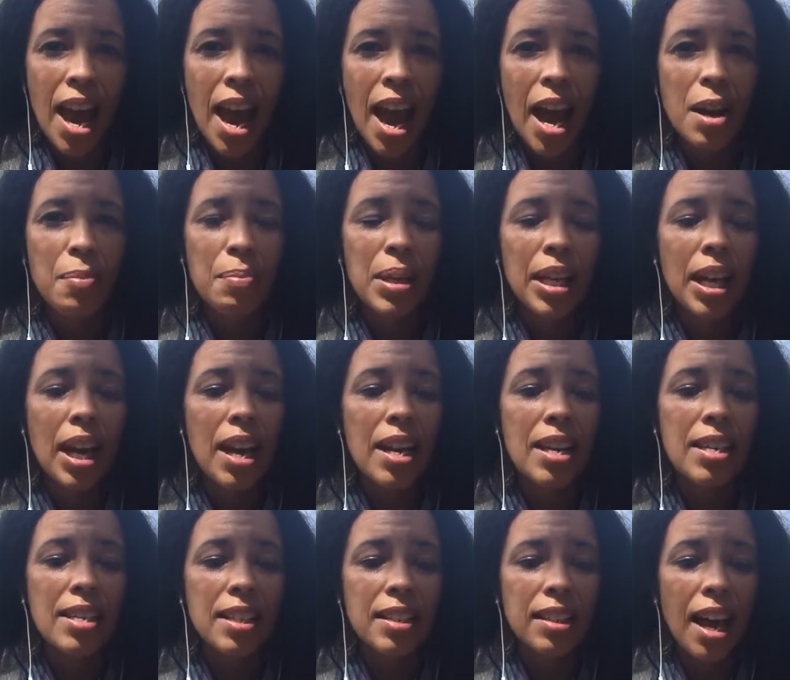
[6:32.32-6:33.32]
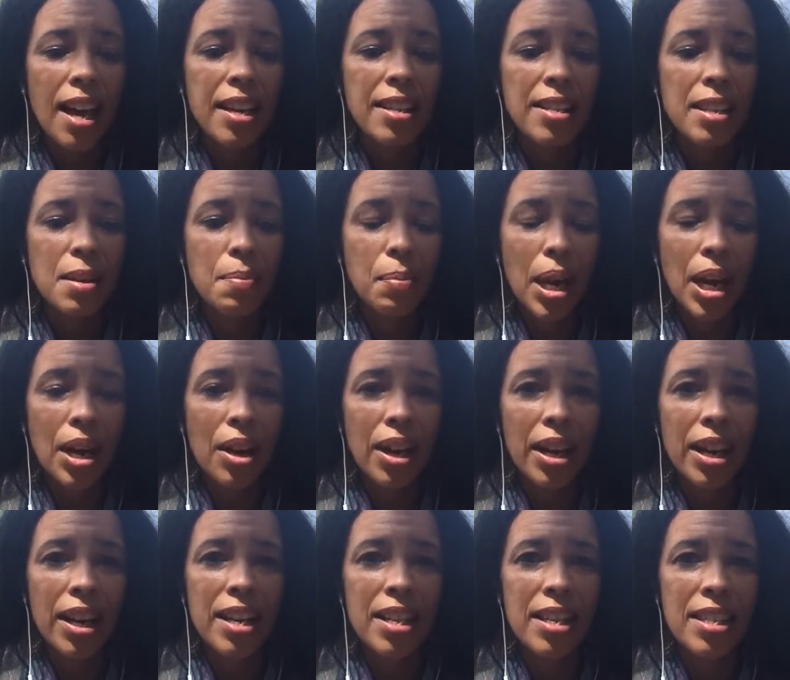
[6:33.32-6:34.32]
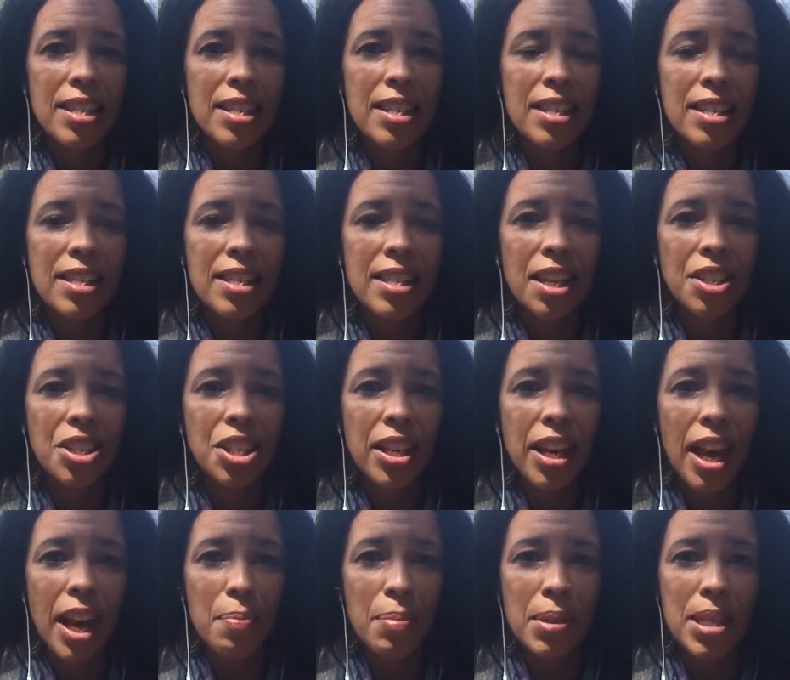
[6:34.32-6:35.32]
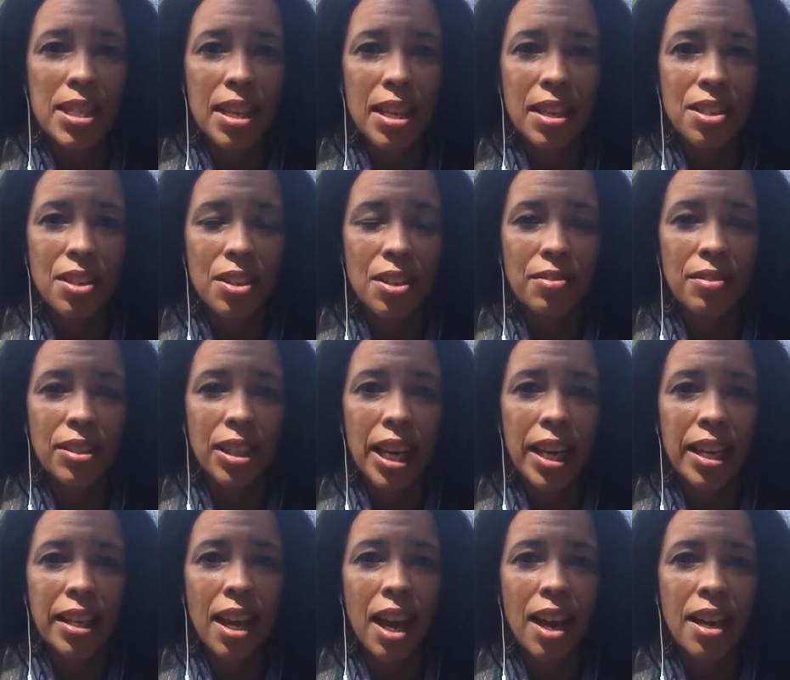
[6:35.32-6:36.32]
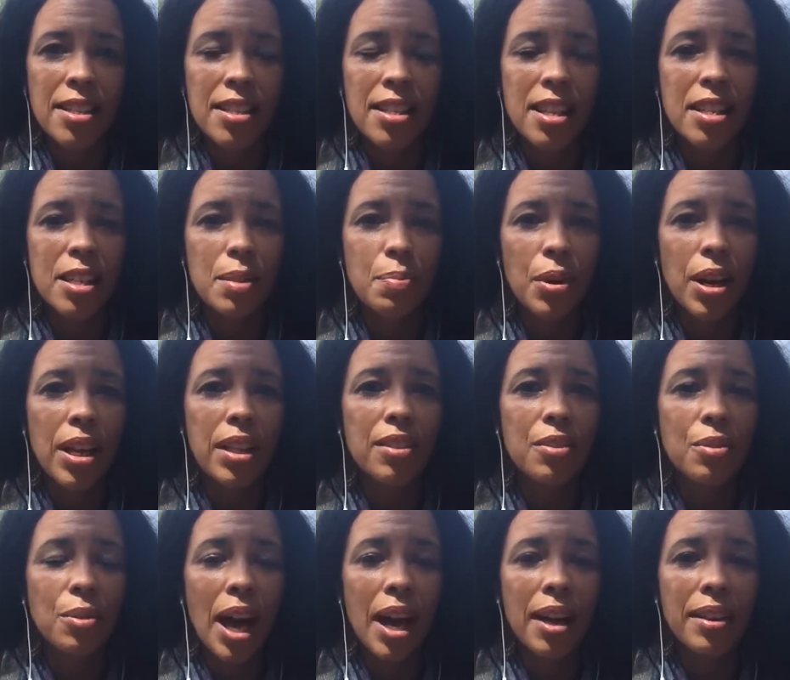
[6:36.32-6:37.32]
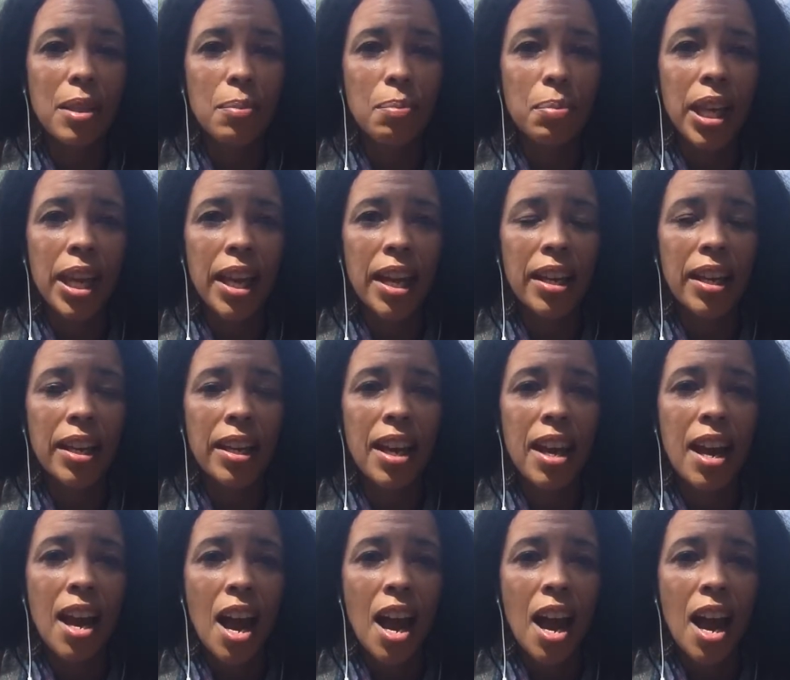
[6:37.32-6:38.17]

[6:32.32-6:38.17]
And because Glastonbury is such an epicenter of ley lines that spread throughout the planet,